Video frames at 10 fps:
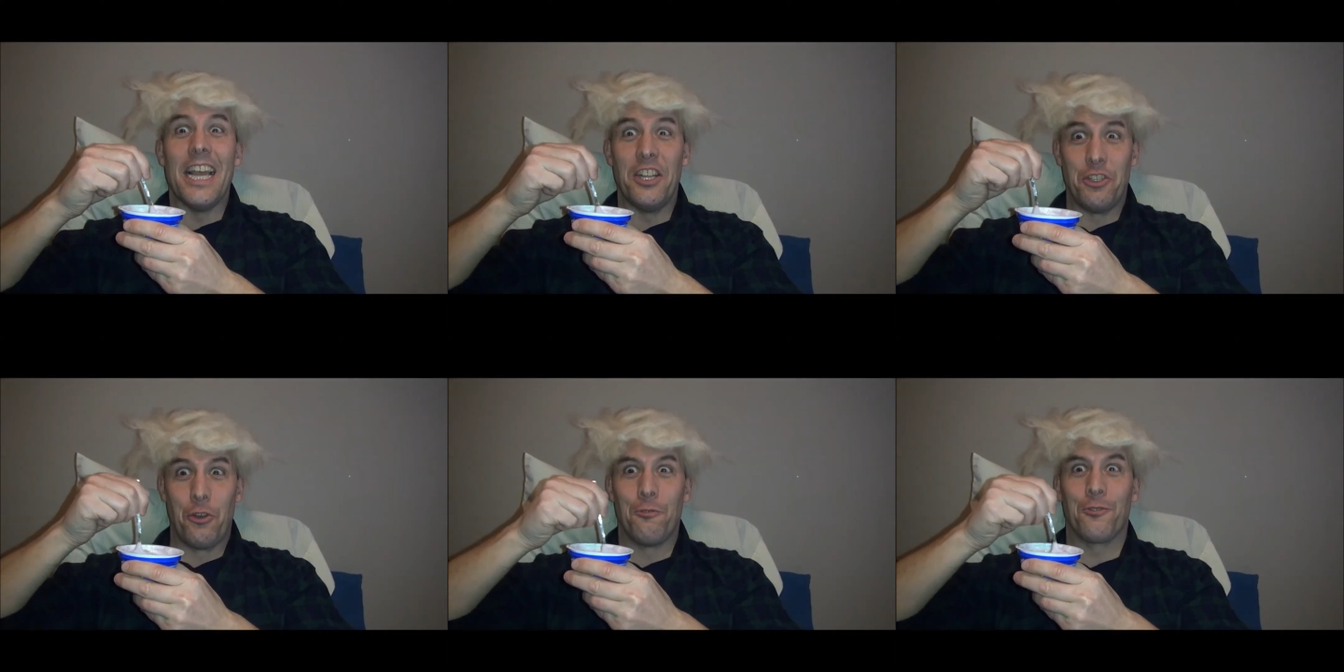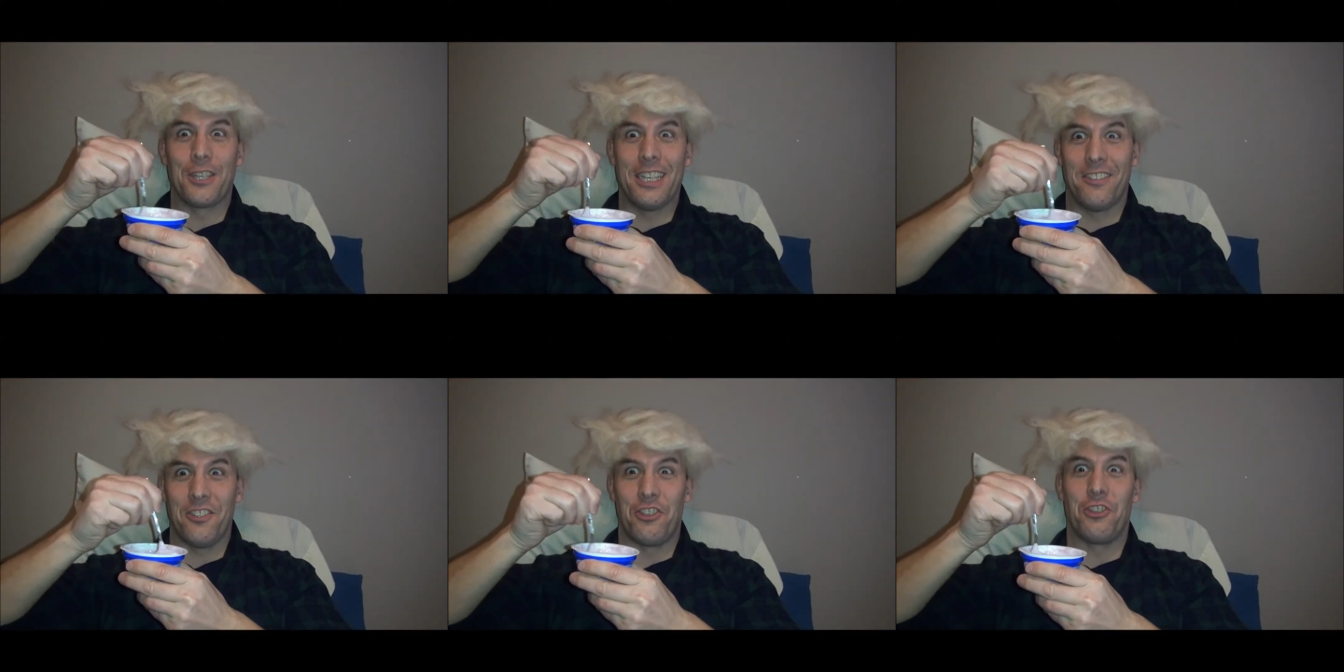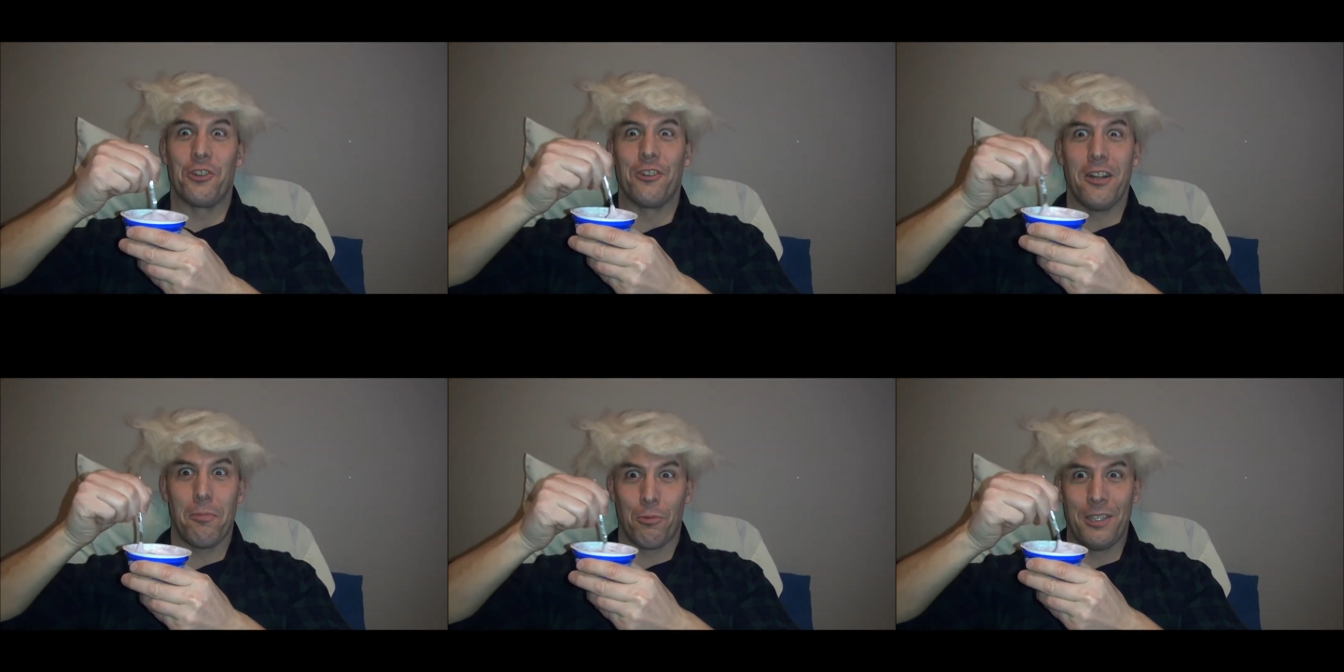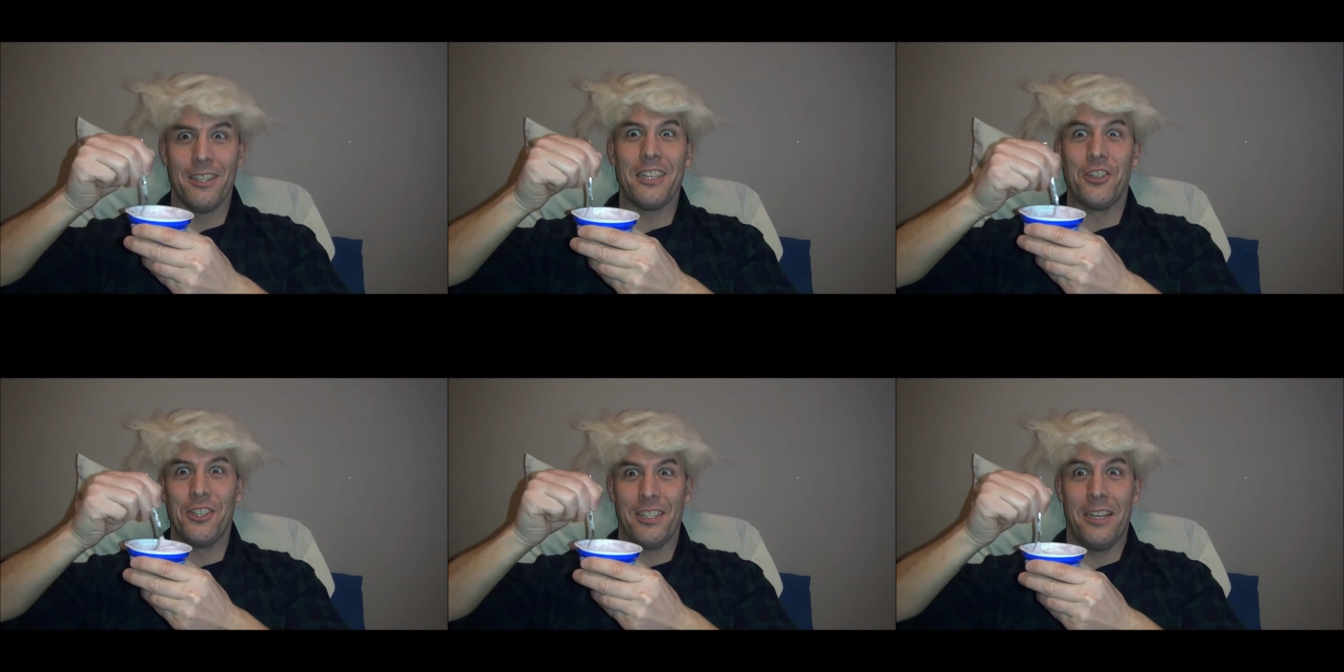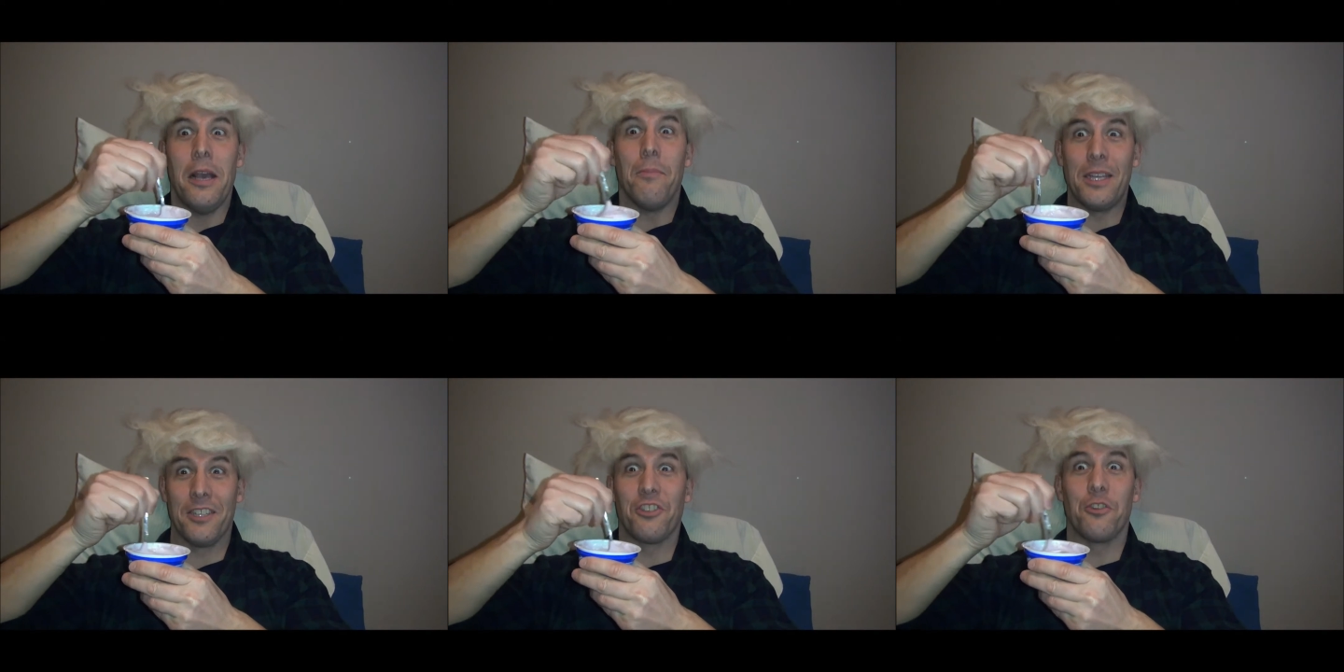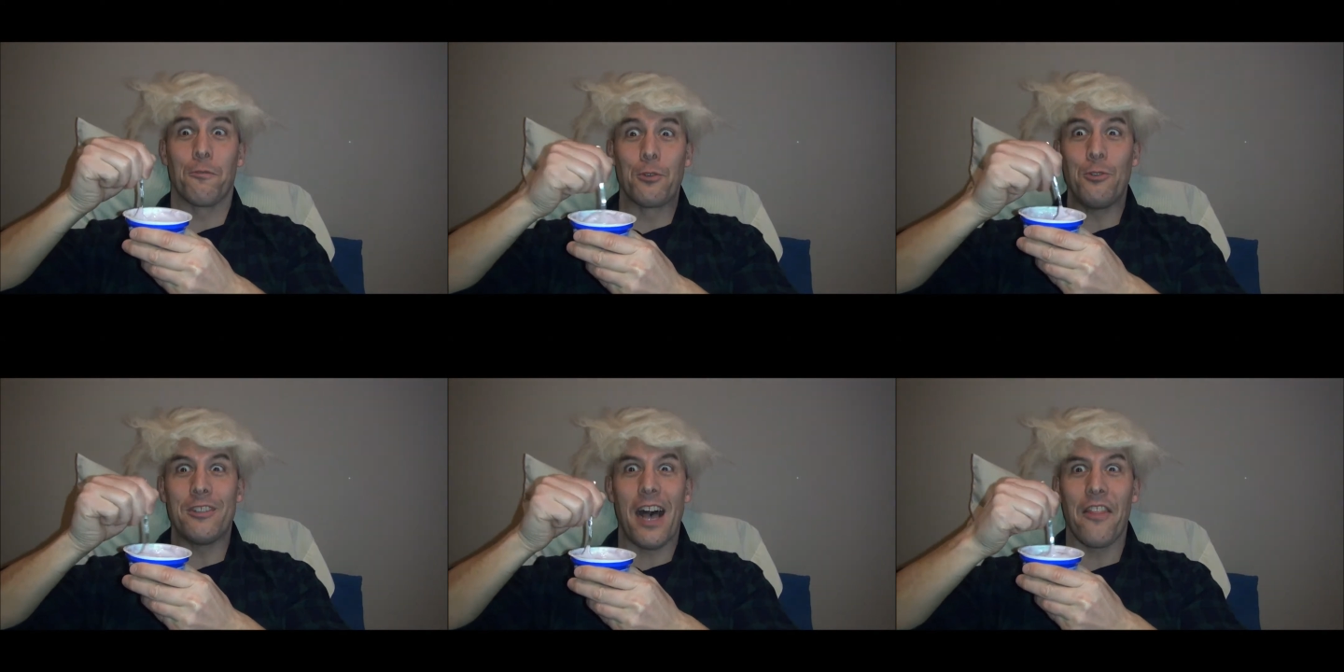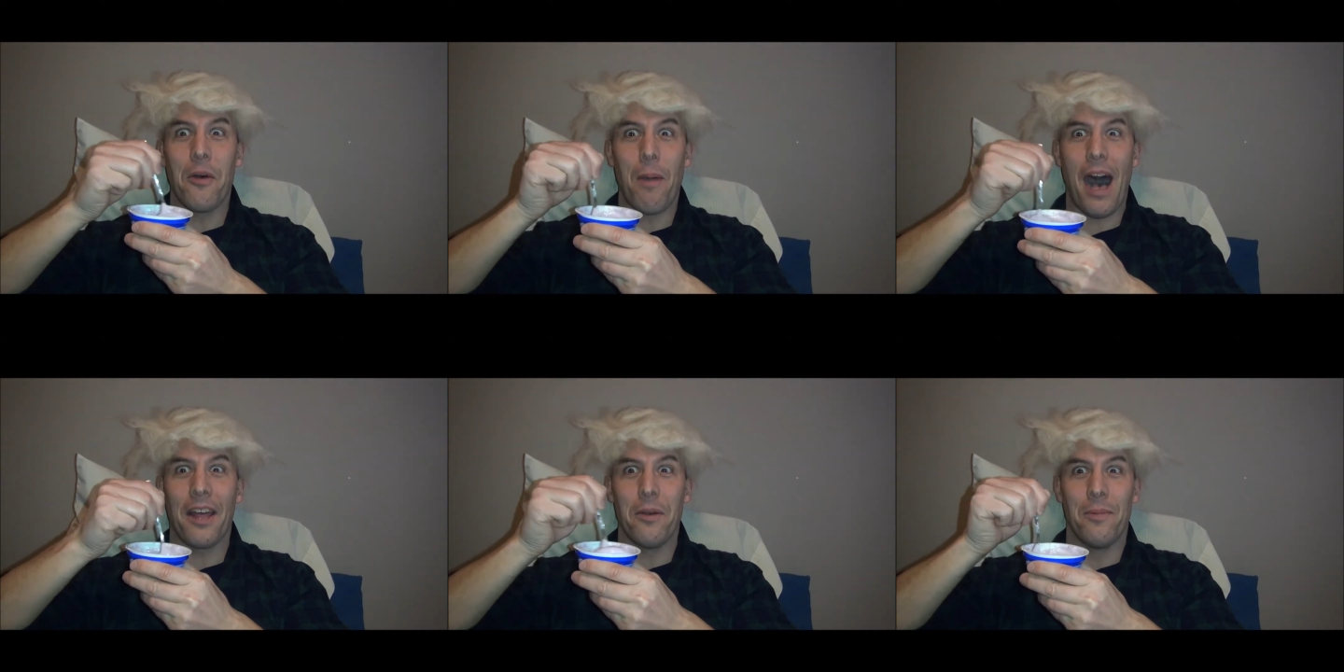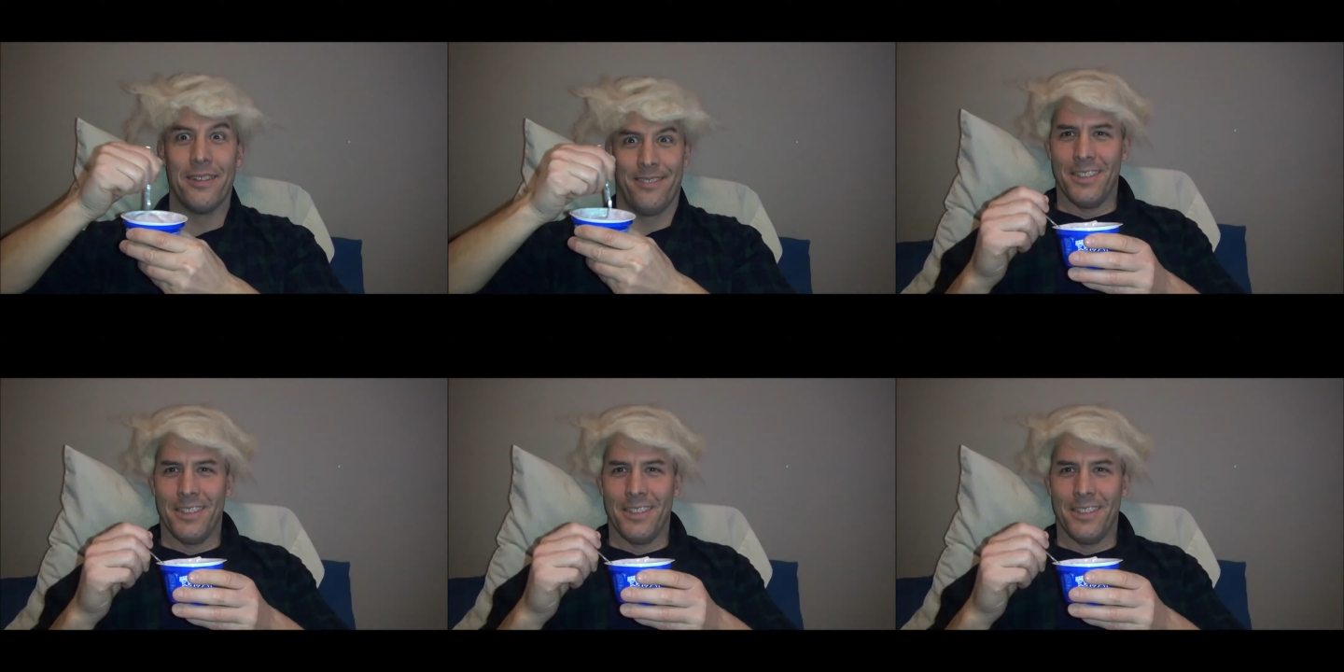And don't forget to stir it up really good because the fruit's on the bottom.